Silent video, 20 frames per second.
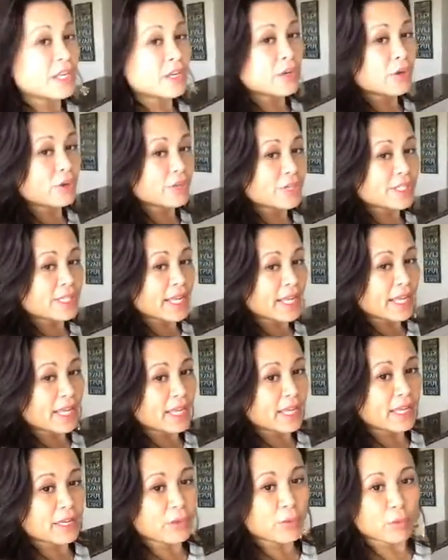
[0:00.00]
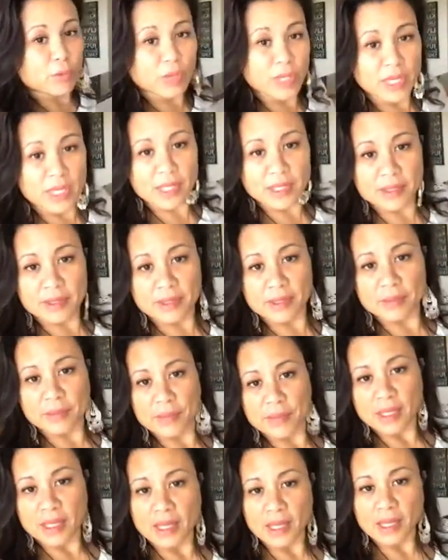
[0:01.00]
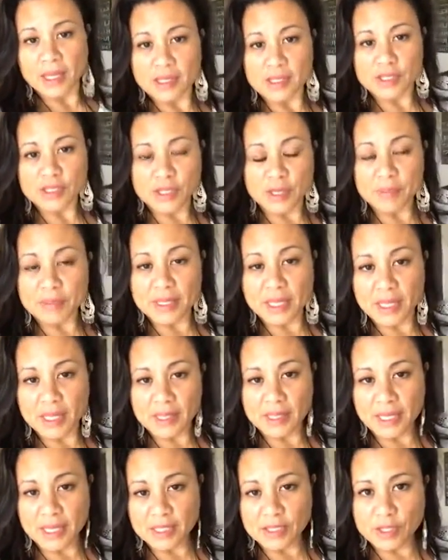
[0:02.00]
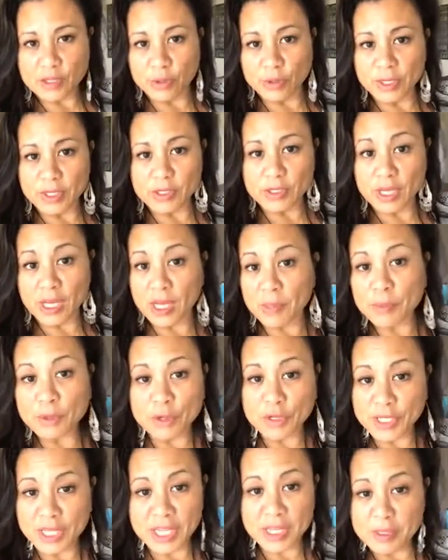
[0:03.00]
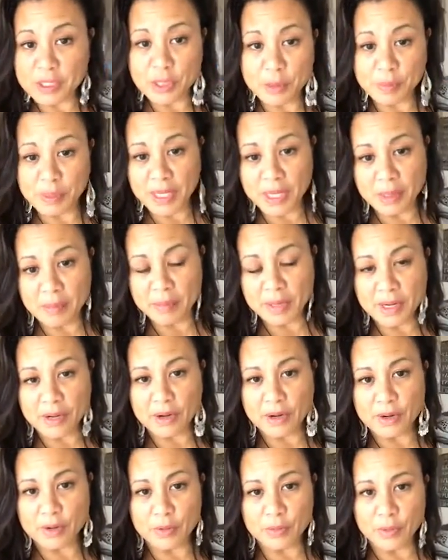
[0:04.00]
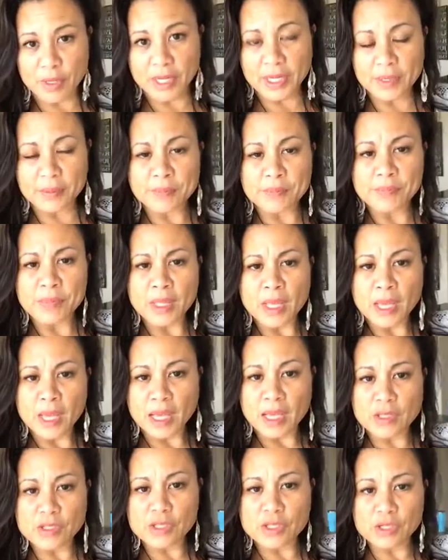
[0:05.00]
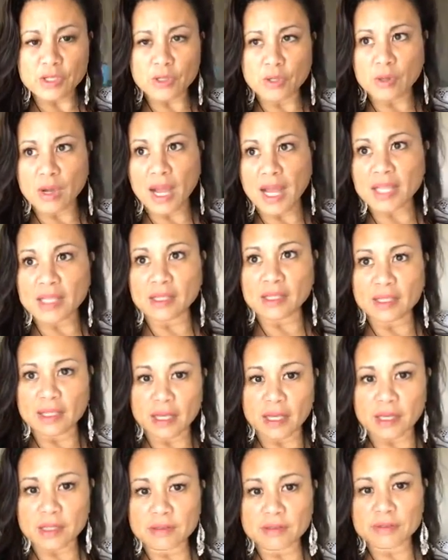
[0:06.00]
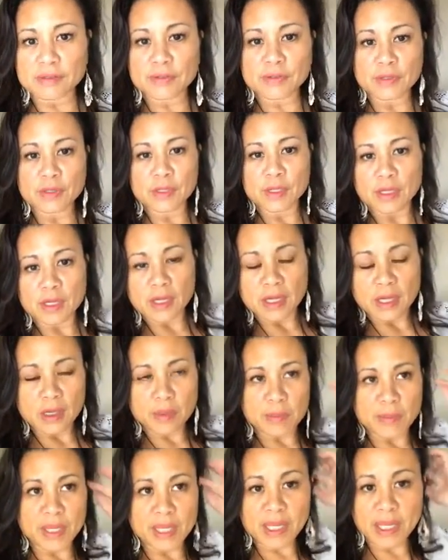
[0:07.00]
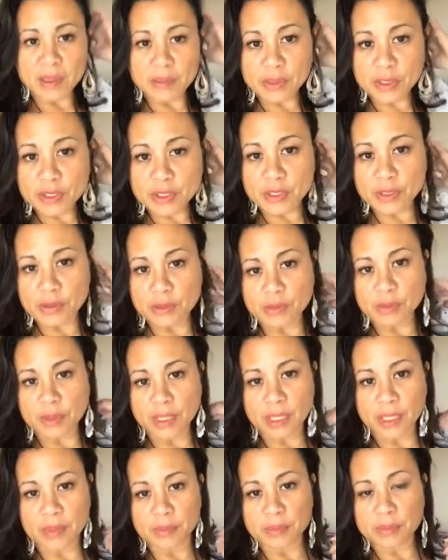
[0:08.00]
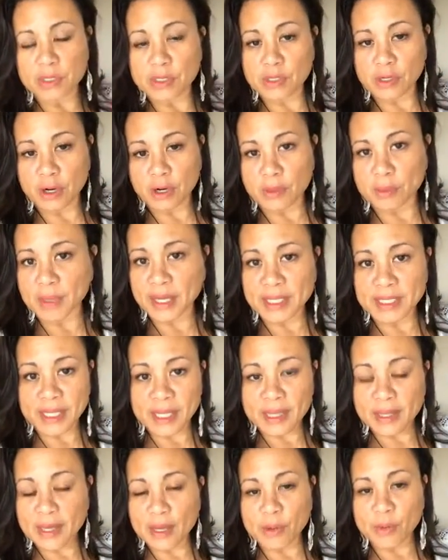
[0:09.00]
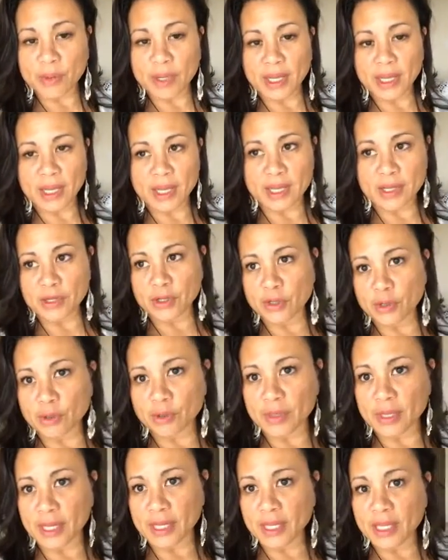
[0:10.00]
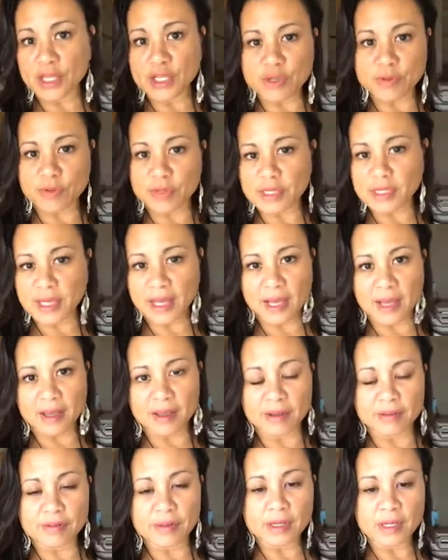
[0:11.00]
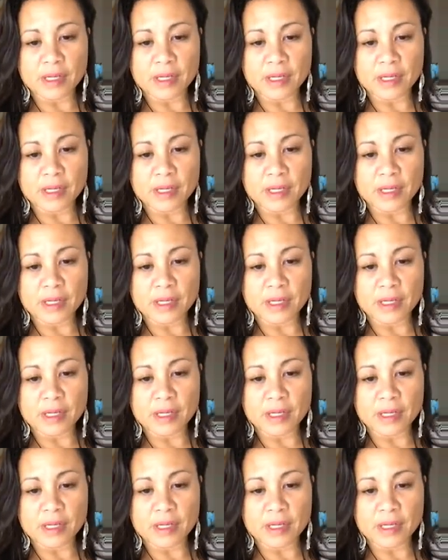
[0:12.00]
your day with something that's going to help your day to become better, right? And so I love being able to um, start my day that way. I know that each of us have